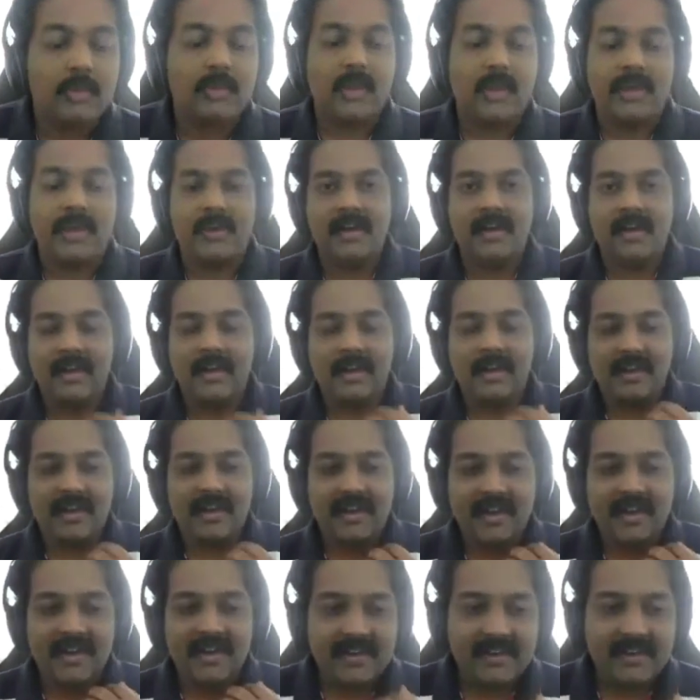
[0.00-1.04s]
Yeah,
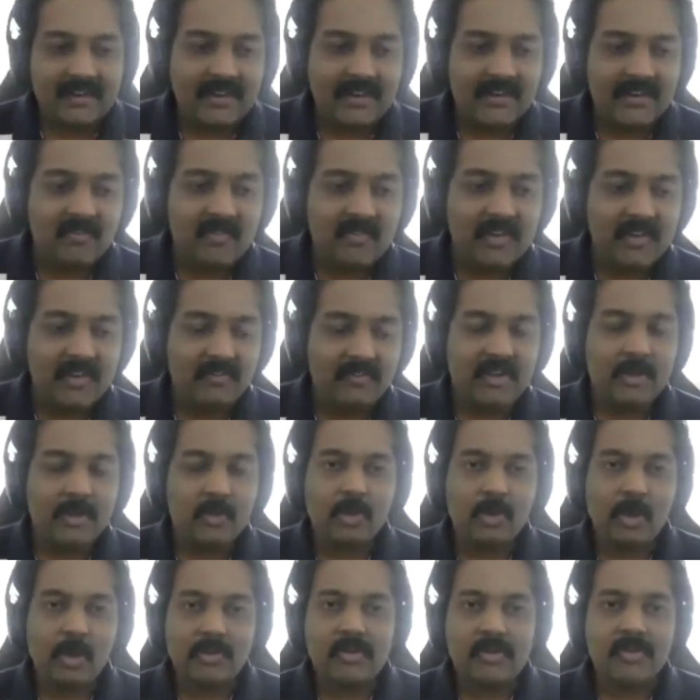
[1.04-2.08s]
currently we
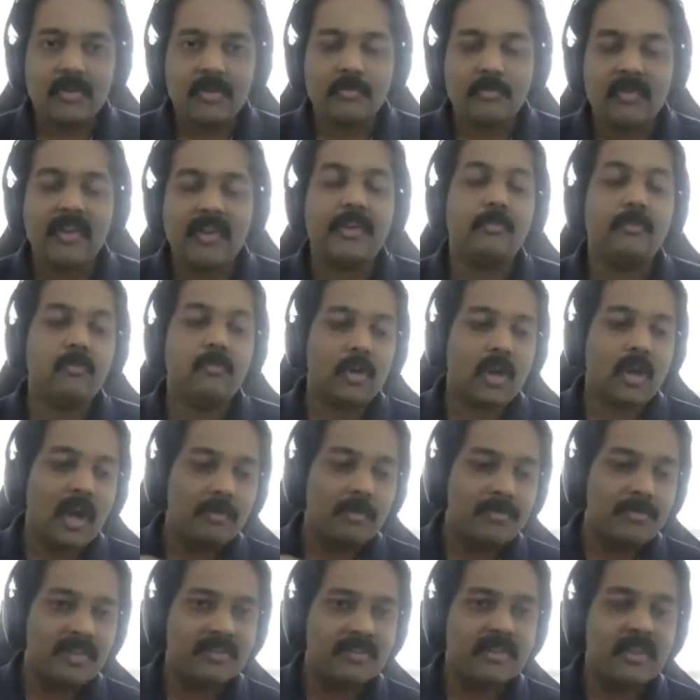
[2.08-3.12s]
do not, for
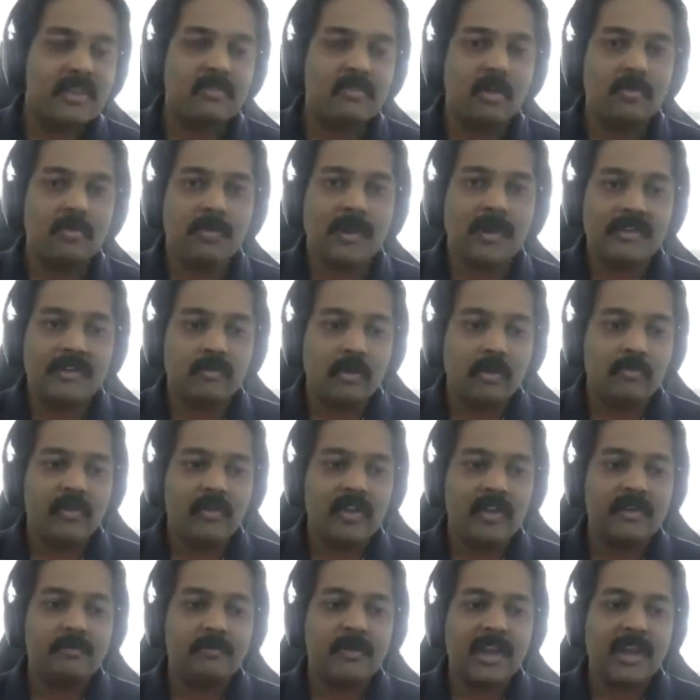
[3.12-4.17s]
ARM64 platform,
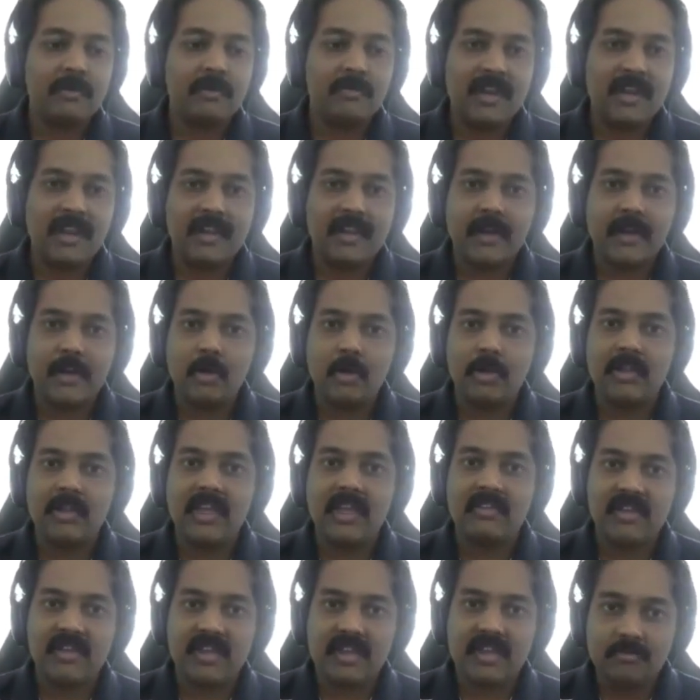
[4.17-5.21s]
we primarily run on
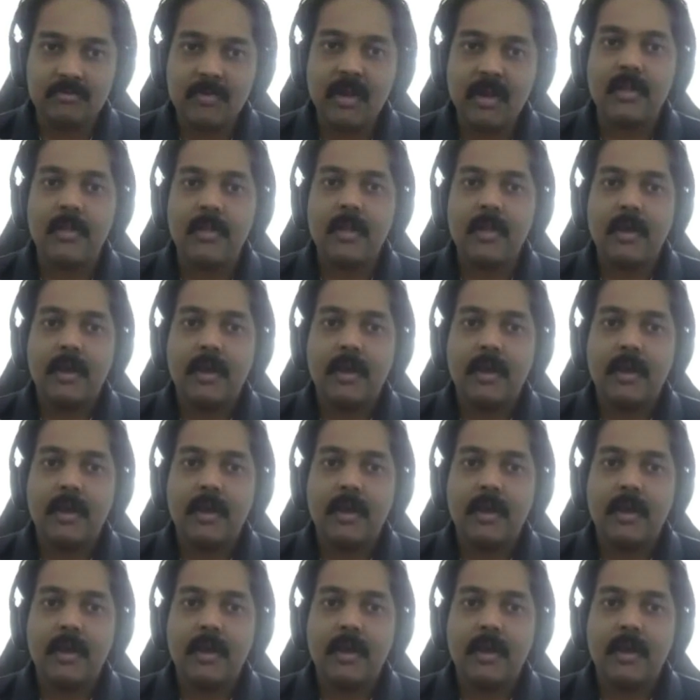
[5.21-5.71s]
KVM.